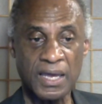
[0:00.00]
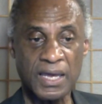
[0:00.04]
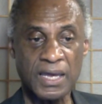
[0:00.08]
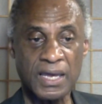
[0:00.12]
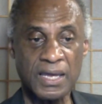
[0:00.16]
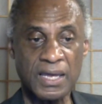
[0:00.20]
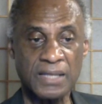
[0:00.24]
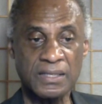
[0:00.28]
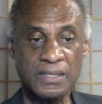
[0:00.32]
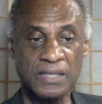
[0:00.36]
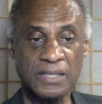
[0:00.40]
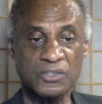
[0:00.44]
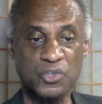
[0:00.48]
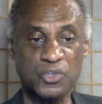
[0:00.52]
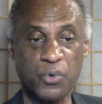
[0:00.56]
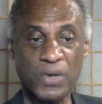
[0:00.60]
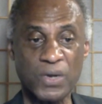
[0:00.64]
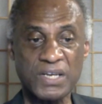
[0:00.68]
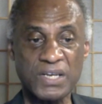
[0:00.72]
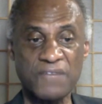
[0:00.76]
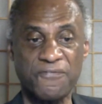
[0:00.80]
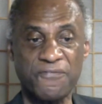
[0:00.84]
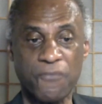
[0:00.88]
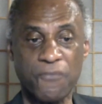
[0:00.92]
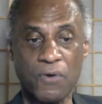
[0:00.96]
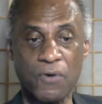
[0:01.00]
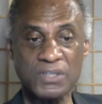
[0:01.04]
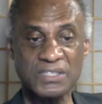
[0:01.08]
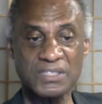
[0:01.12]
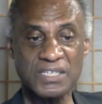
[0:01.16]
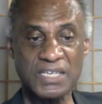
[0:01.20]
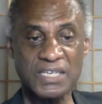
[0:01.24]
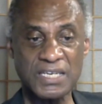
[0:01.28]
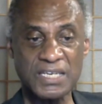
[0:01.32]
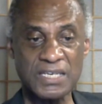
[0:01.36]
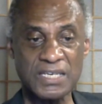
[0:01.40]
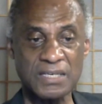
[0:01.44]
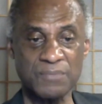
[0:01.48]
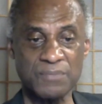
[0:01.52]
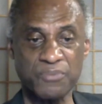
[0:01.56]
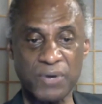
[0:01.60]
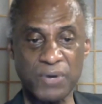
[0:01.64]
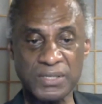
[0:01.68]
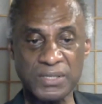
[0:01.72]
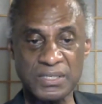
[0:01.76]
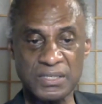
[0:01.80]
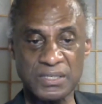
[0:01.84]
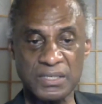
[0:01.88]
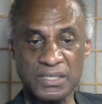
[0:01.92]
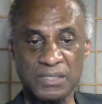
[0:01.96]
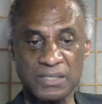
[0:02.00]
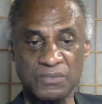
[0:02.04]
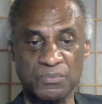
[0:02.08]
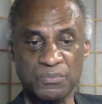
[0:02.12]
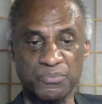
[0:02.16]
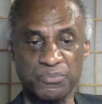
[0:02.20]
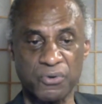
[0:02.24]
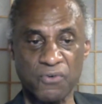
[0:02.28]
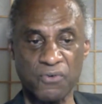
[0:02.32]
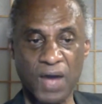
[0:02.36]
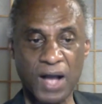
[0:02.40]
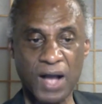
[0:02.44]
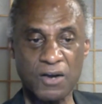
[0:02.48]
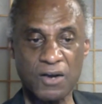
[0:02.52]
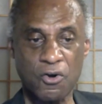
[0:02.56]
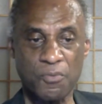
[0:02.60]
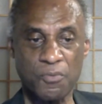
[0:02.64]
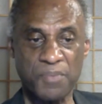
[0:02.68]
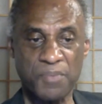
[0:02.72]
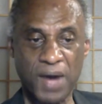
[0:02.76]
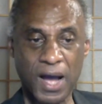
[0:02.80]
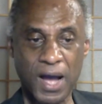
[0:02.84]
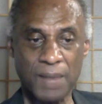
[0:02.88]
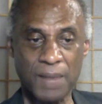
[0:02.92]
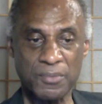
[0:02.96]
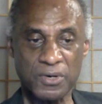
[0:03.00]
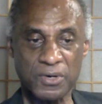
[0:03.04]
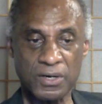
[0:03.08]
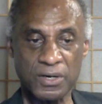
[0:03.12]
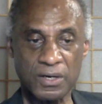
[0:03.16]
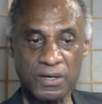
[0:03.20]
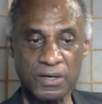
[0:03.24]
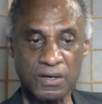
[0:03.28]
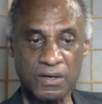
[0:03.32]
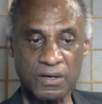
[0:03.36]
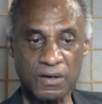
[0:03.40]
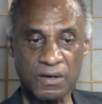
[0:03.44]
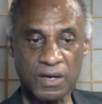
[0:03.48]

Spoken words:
In 2014, President Barack Obama